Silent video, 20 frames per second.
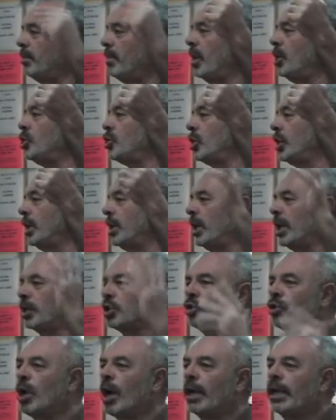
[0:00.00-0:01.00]
and measured it
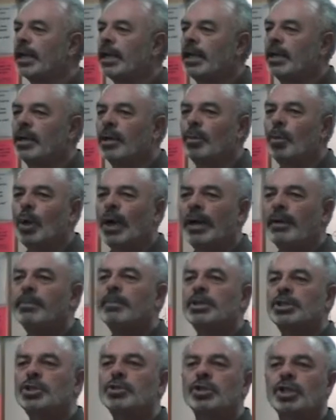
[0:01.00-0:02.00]
electronically or what,
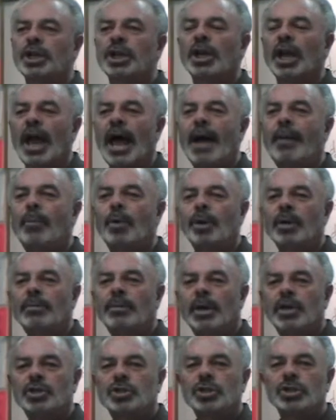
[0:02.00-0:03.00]
but you did a lab where you
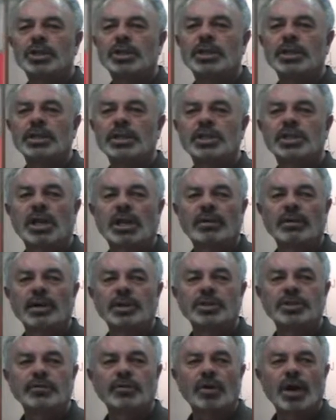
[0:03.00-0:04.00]
measured the
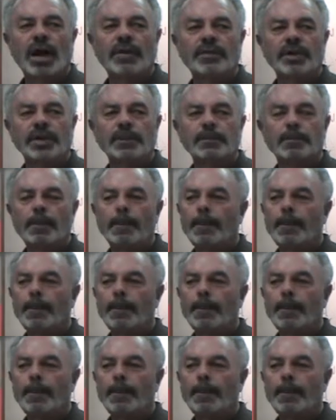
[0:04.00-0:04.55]
acceleration of gravity.